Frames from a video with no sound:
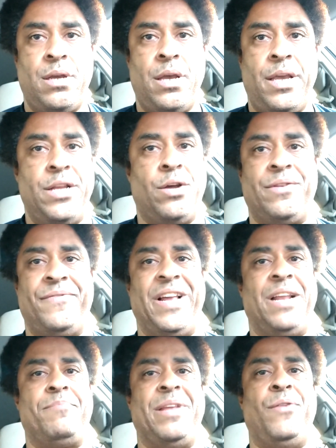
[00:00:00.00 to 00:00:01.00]
You don't
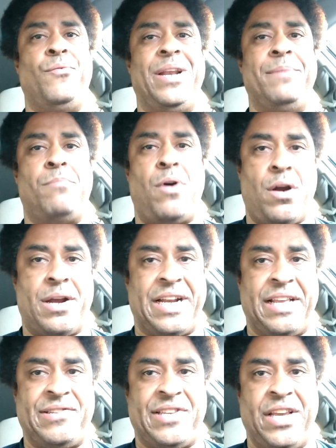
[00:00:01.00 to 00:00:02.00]
develop any really
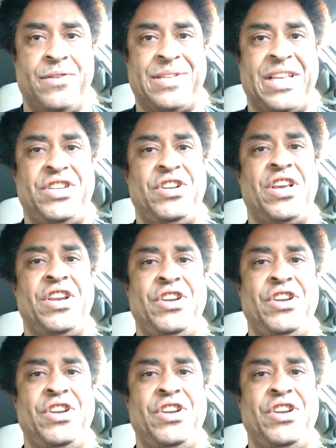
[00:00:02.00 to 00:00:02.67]
marketing skills that you can